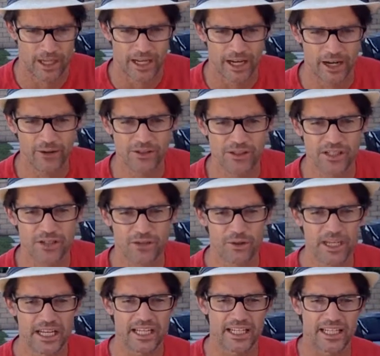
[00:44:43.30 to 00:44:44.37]
Harrison
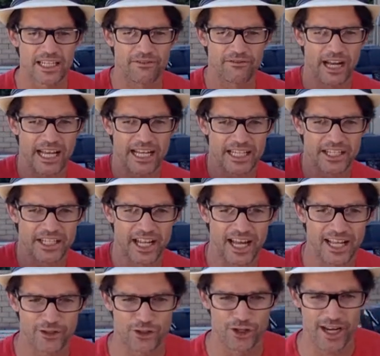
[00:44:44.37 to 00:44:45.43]
Green invited
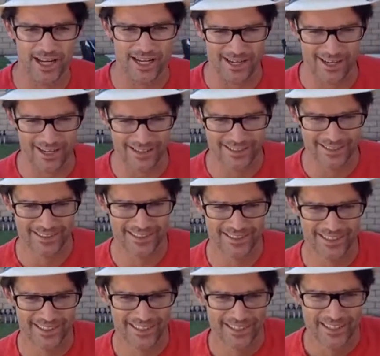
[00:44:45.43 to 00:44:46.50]
Not Jake.
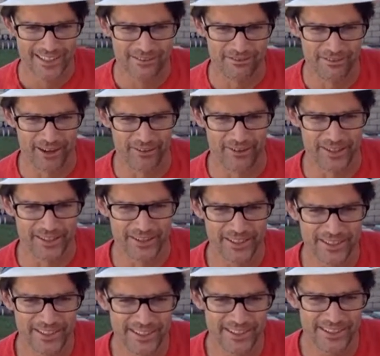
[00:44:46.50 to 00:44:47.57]
Very
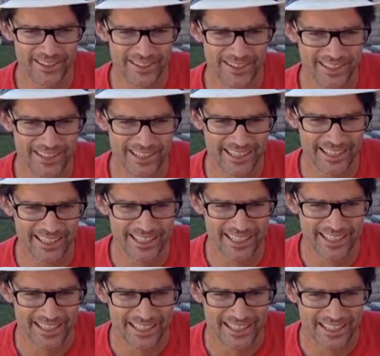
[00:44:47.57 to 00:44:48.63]
good.
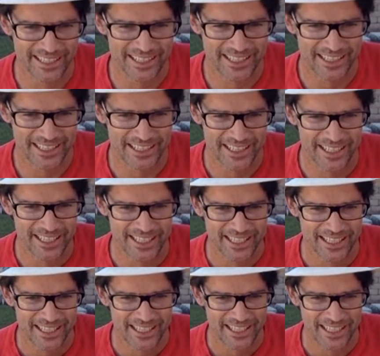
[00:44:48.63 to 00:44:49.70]

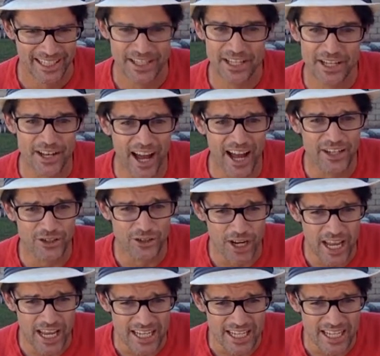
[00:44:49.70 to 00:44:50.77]
And then Not
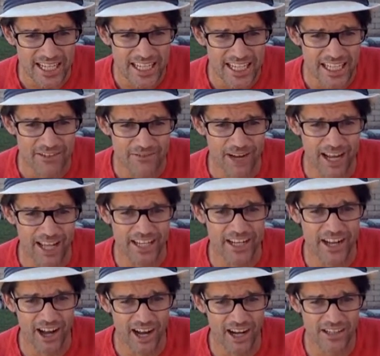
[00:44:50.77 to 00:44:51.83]
Jake invited
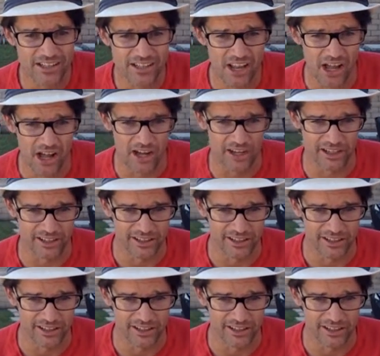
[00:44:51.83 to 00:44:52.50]
Oxlong.